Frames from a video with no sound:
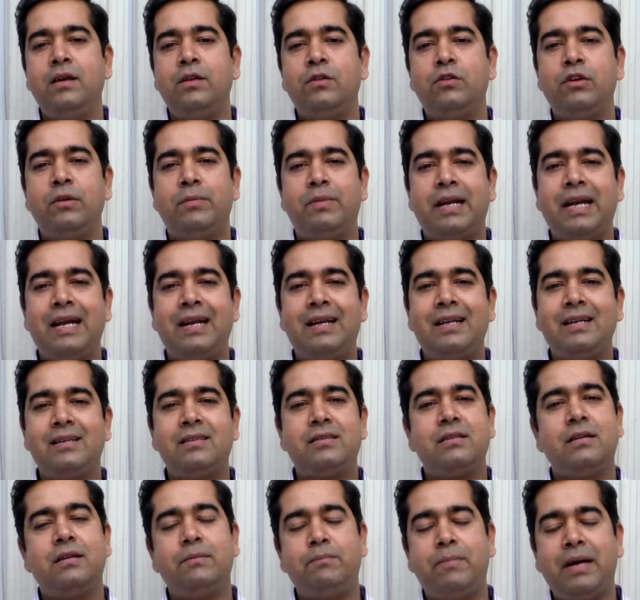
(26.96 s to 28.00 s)
So
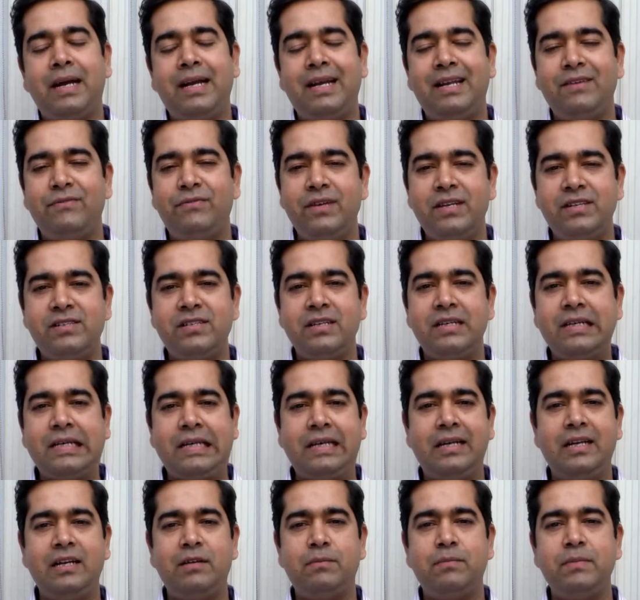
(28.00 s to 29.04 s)
hepatitis, by
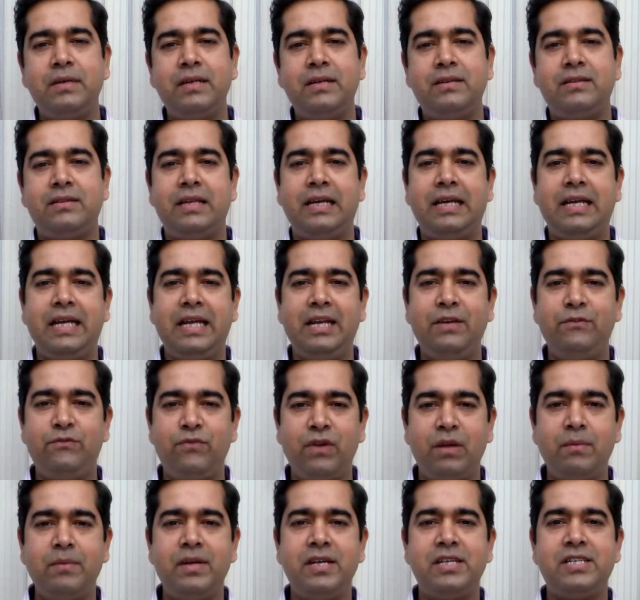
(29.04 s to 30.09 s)
definition, it means
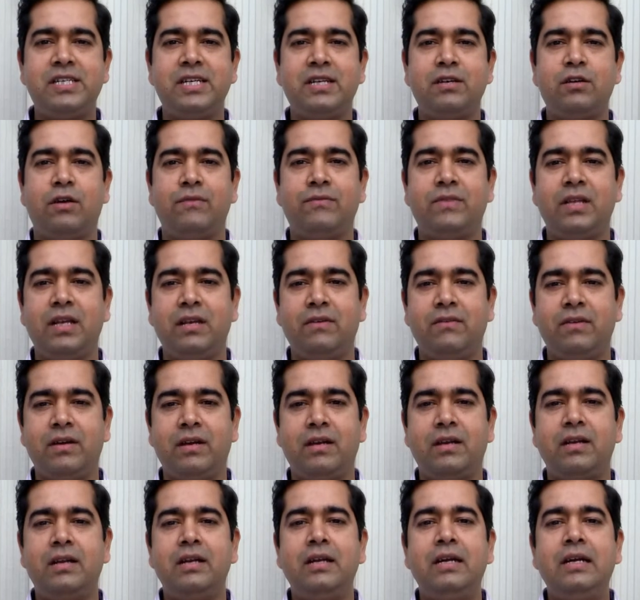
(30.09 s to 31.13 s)
inflammation of the
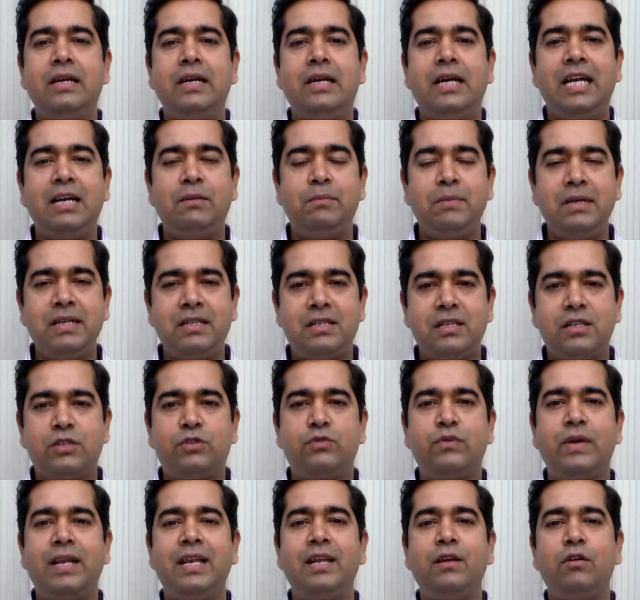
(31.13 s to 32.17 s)
liver. It means
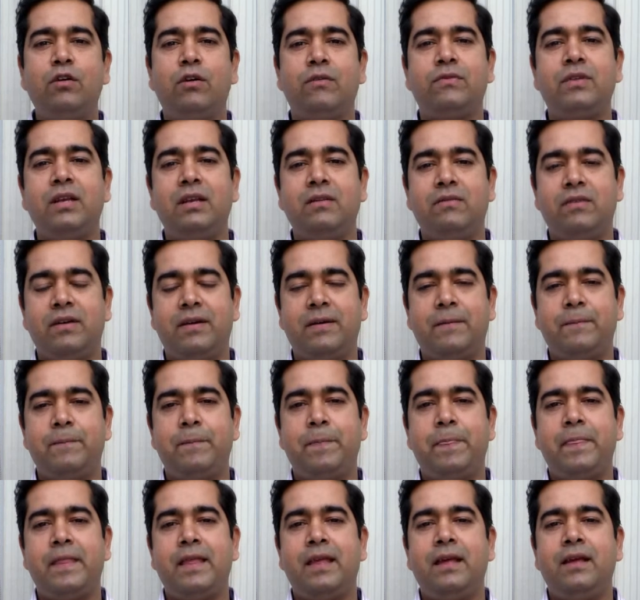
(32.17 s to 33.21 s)
swelling of the liver.
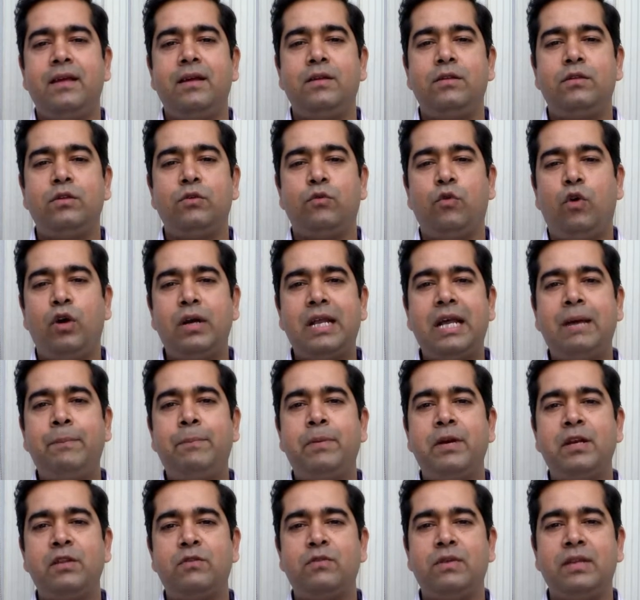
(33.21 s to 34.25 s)
So what
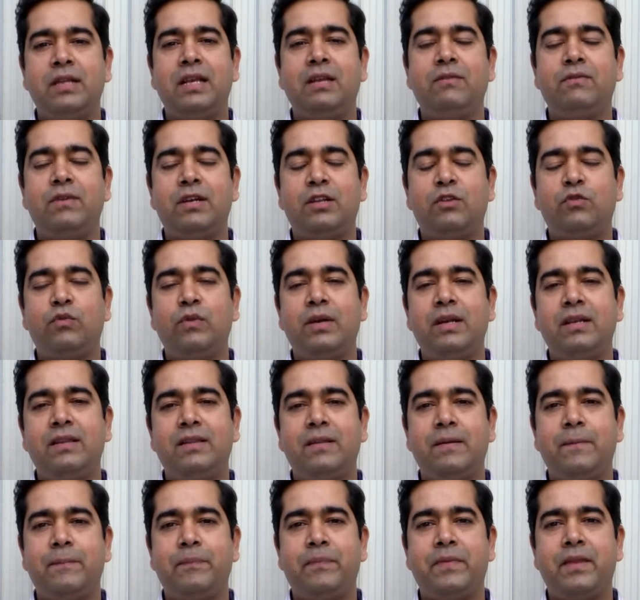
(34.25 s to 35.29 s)
happens when the liver
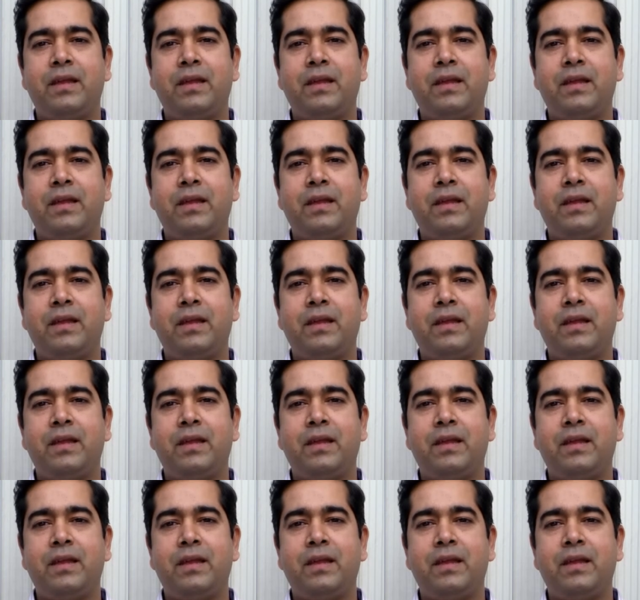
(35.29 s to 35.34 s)
swells?